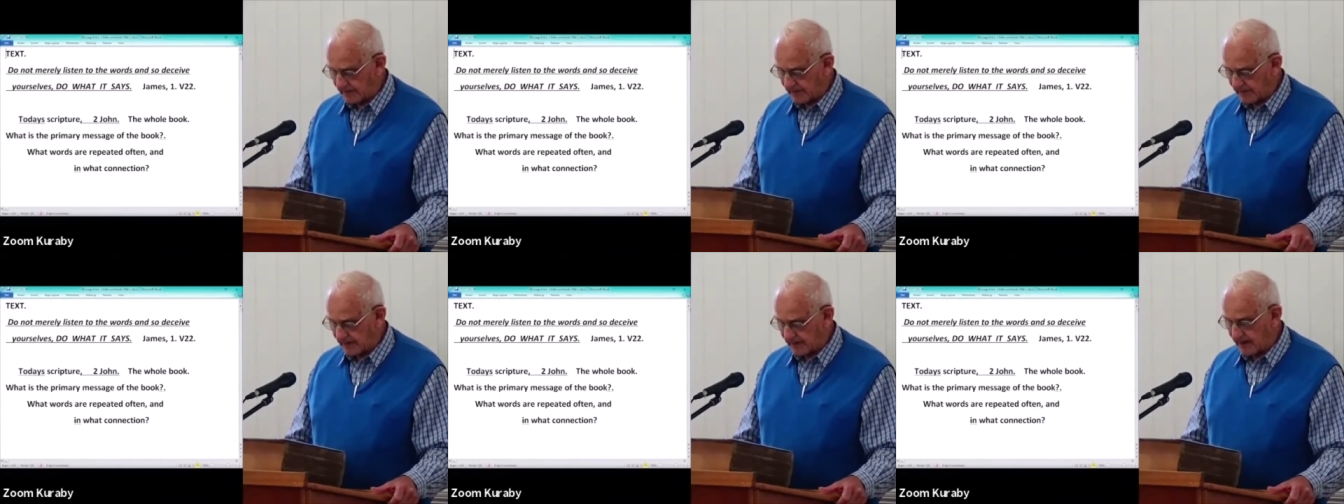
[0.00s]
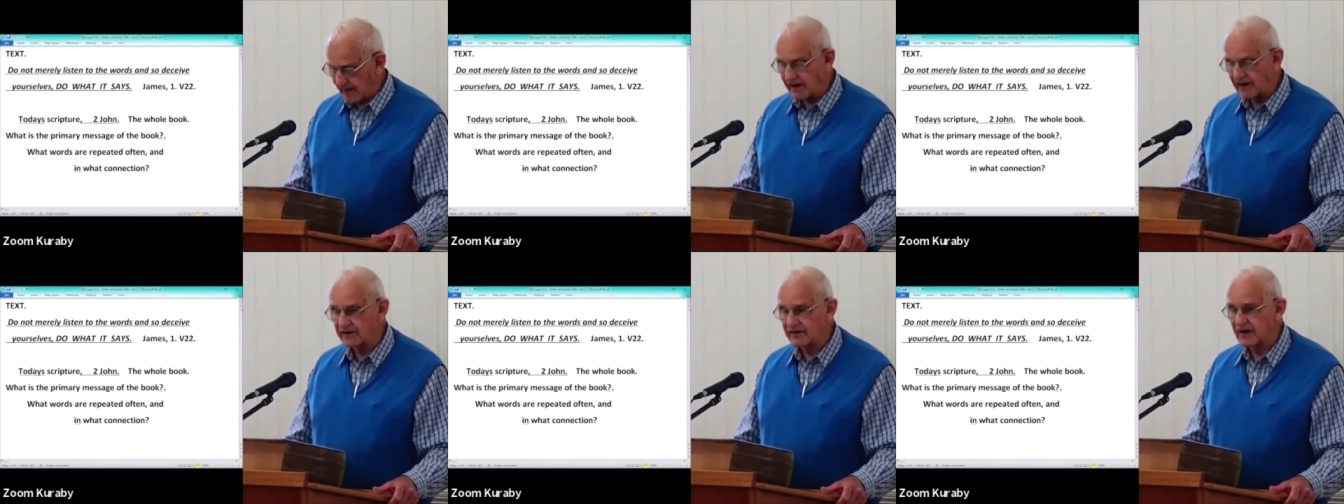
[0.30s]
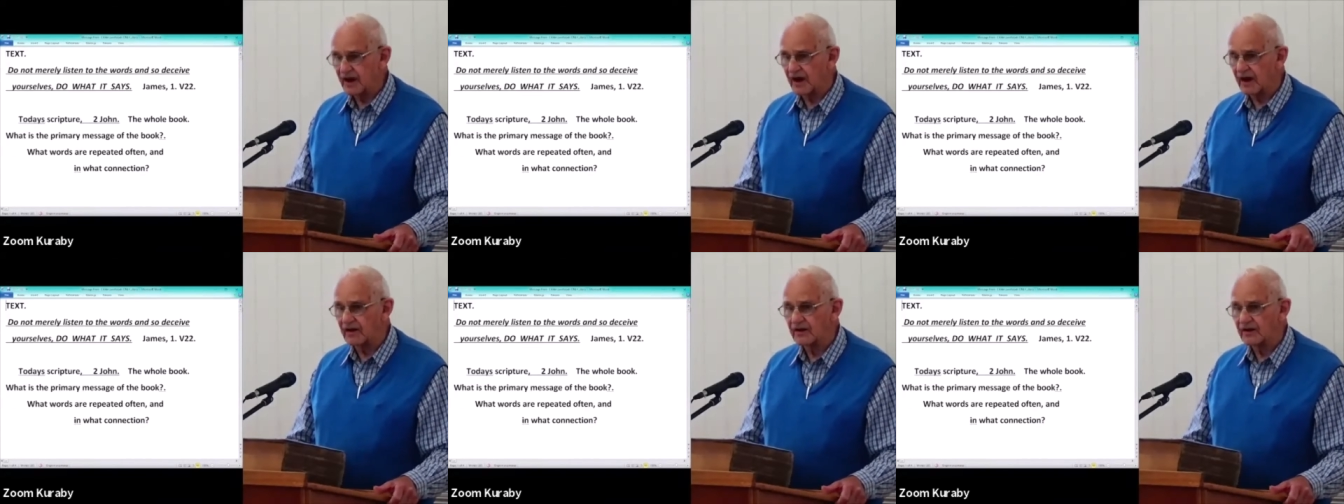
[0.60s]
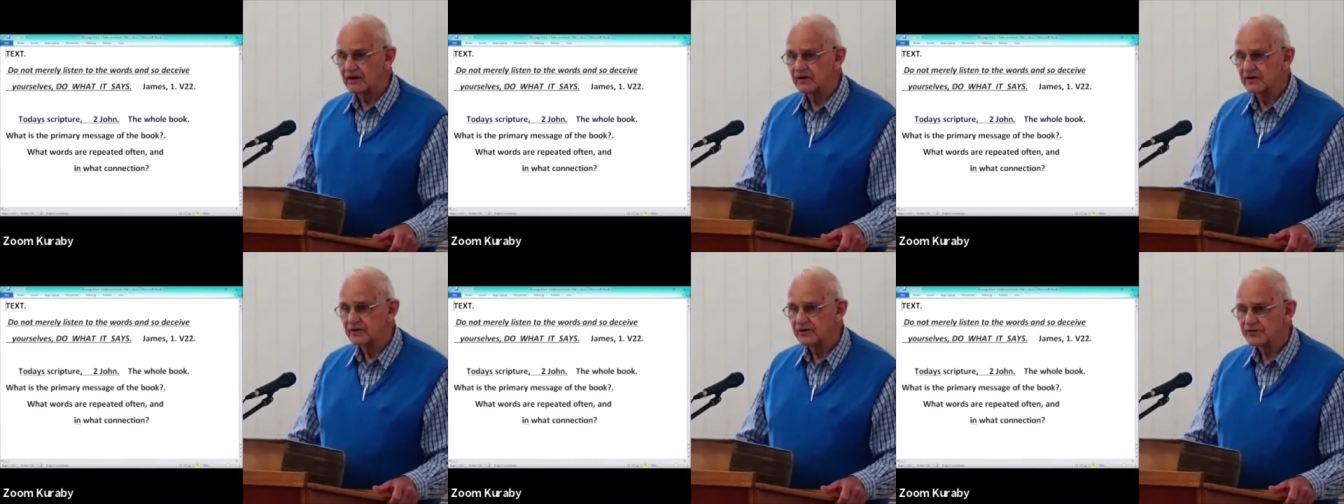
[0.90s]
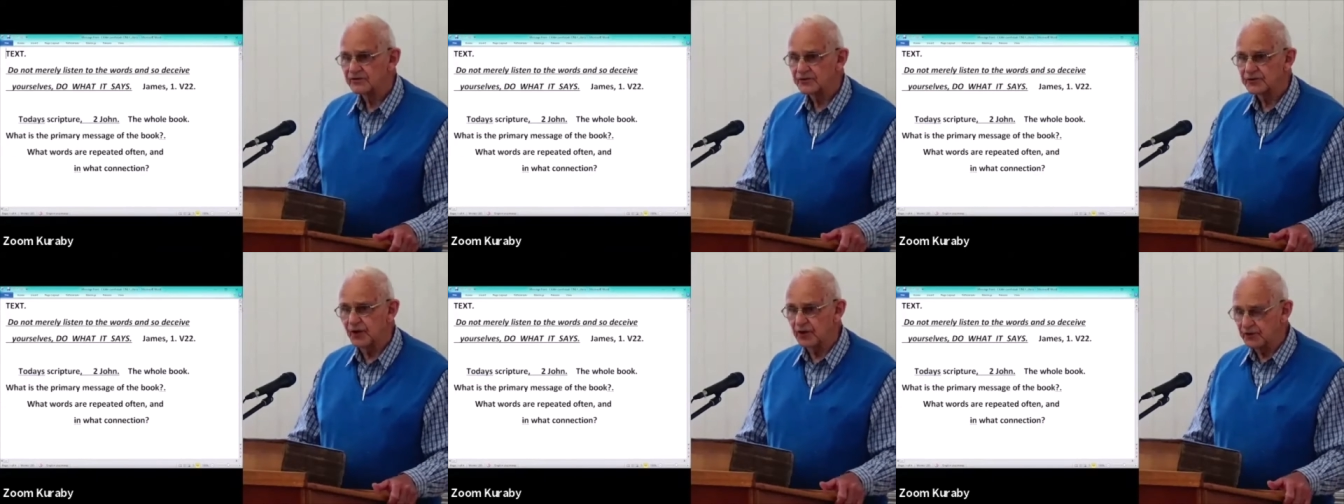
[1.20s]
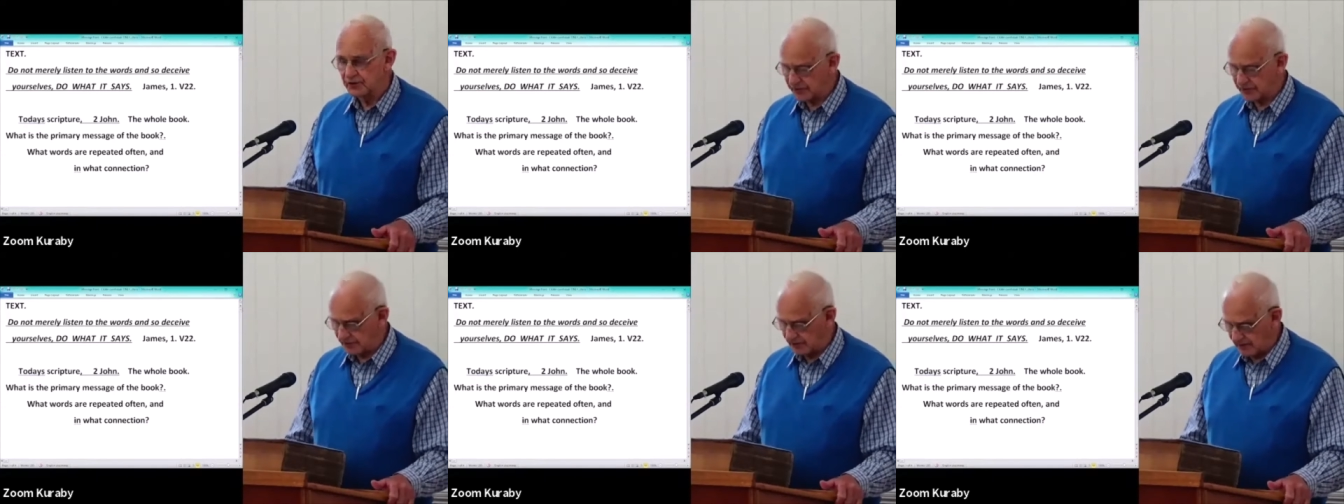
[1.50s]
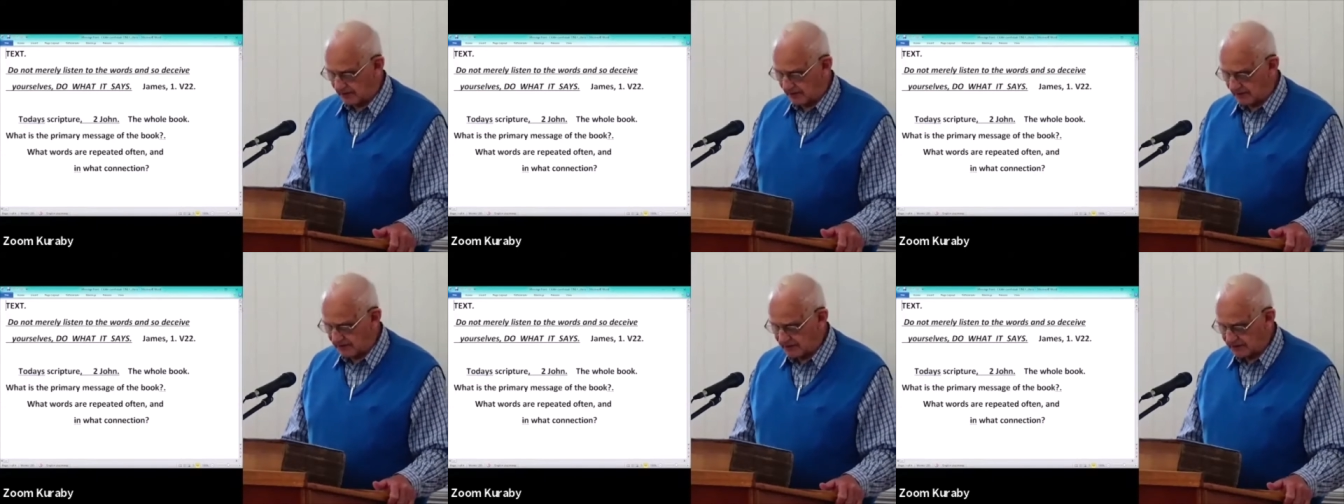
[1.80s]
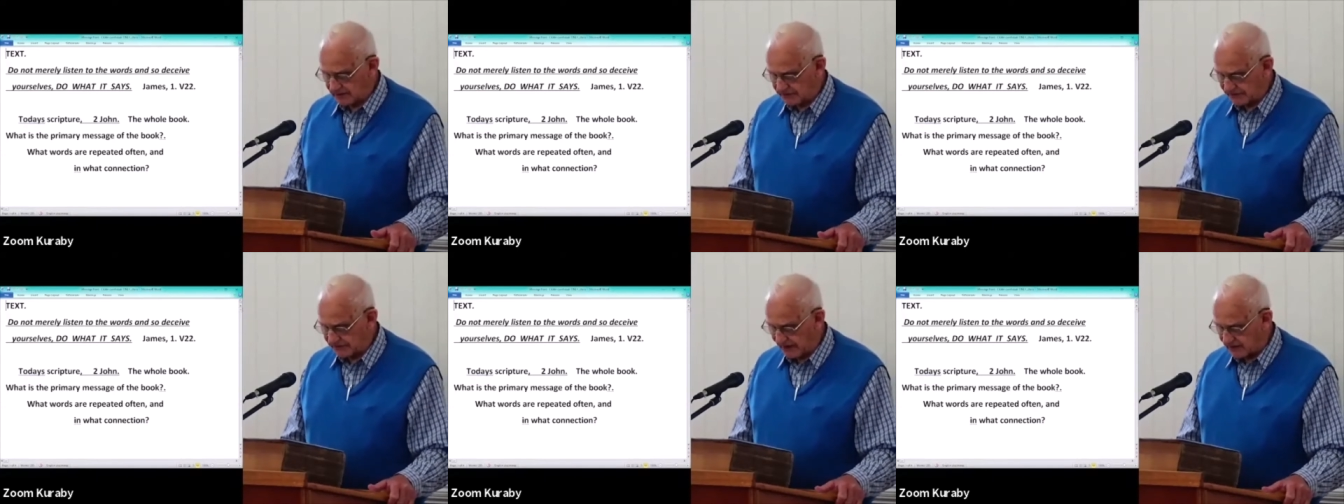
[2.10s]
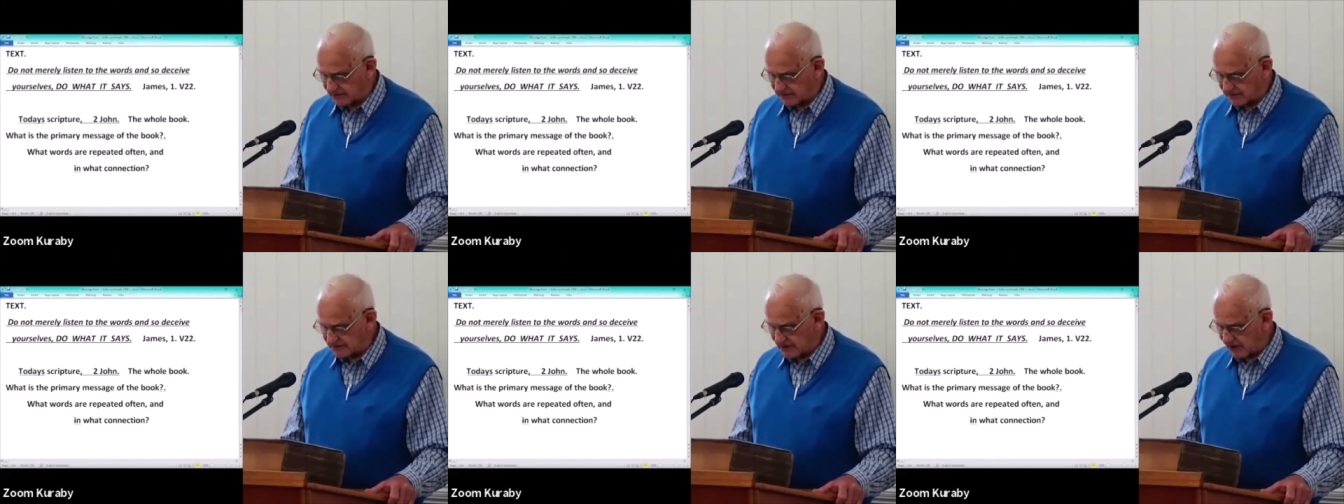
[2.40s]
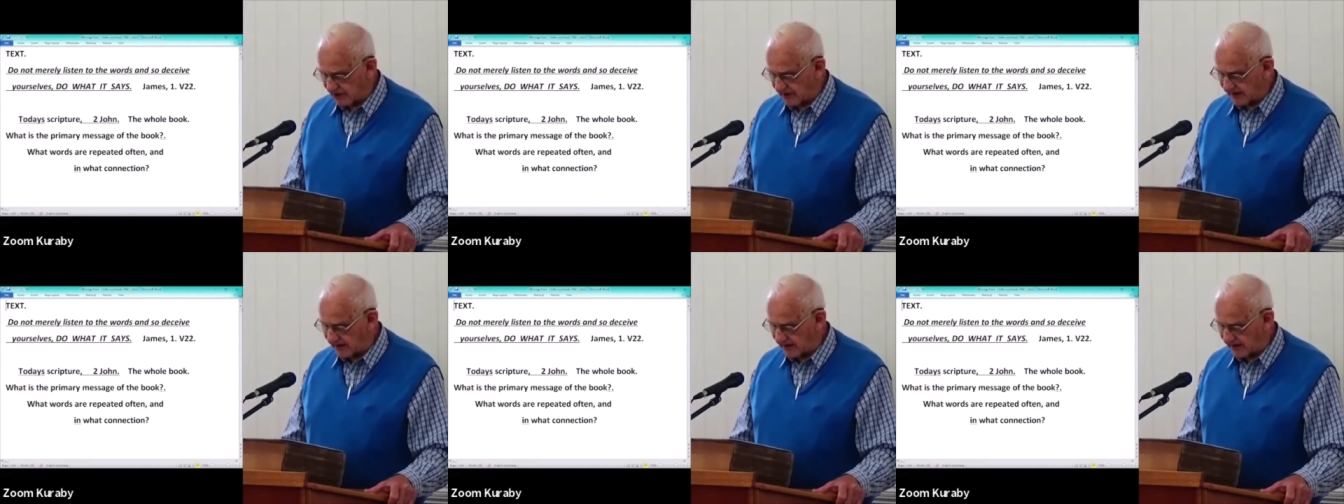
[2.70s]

And uh, truth sounds like